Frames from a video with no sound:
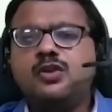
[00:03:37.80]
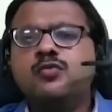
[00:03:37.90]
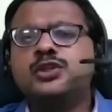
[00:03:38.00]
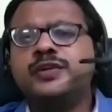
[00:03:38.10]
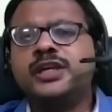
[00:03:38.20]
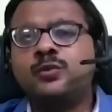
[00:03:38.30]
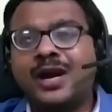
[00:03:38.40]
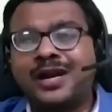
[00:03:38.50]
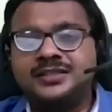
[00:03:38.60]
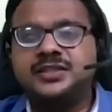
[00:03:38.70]
which we need to
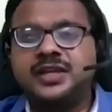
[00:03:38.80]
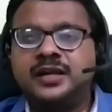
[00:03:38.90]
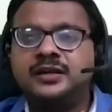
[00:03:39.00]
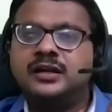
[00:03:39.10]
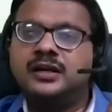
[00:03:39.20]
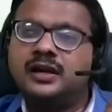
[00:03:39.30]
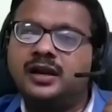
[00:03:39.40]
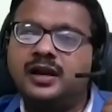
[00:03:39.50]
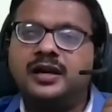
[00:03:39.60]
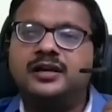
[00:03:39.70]
understand
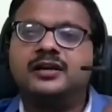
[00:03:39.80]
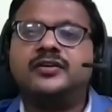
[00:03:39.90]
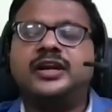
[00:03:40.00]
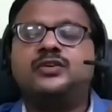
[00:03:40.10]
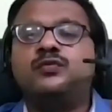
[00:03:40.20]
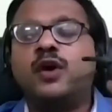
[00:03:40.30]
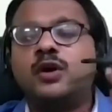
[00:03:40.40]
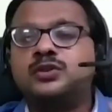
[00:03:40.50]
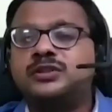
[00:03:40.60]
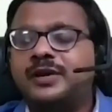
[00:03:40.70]
and try to
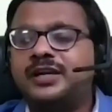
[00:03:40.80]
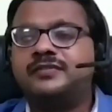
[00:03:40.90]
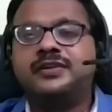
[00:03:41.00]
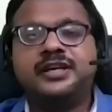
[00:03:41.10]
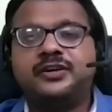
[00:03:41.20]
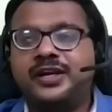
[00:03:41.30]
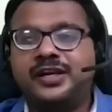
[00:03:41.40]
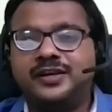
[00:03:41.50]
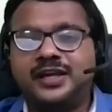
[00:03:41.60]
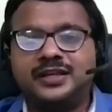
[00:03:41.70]
follow some kind of a
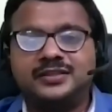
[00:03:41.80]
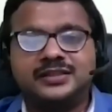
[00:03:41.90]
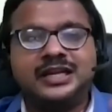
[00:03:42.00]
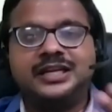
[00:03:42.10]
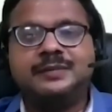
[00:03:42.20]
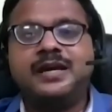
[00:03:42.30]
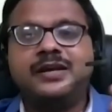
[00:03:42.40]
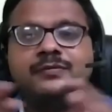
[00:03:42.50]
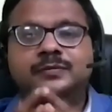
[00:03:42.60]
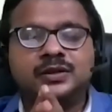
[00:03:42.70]
retraining techniques. I'll deep
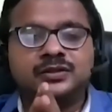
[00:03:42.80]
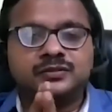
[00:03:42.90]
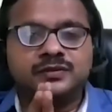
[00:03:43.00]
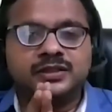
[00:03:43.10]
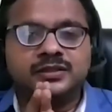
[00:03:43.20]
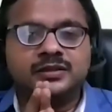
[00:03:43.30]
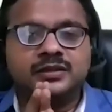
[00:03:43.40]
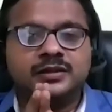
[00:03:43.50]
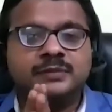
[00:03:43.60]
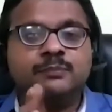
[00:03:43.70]
dive because of that
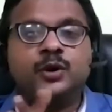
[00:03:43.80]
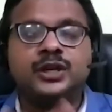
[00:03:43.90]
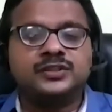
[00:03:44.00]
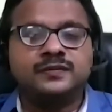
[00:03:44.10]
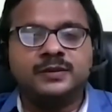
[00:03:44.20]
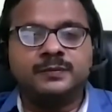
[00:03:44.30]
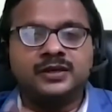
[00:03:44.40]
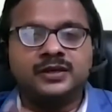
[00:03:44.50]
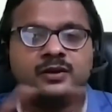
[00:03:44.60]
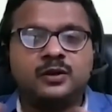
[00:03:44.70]
importance of that
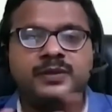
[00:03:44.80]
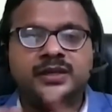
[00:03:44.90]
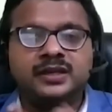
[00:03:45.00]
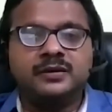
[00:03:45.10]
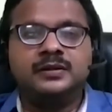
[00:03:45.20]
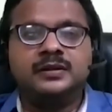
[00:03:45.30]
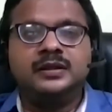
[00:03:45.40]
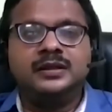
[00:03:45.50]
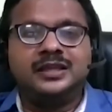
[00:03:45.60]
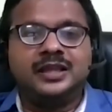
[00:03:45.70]
particular topic in
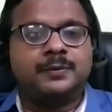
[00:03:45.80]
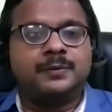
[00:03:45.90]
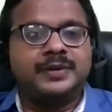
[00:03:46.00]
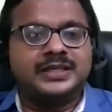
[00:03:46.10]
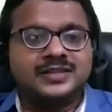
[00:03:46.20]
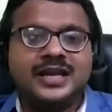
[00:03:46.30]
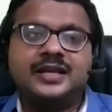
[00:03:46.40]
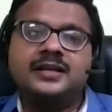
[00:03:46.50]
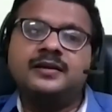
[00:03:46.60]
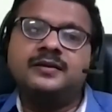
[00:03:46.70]
the upcoming
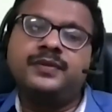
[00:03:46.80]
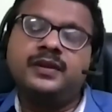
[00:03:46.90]
slide.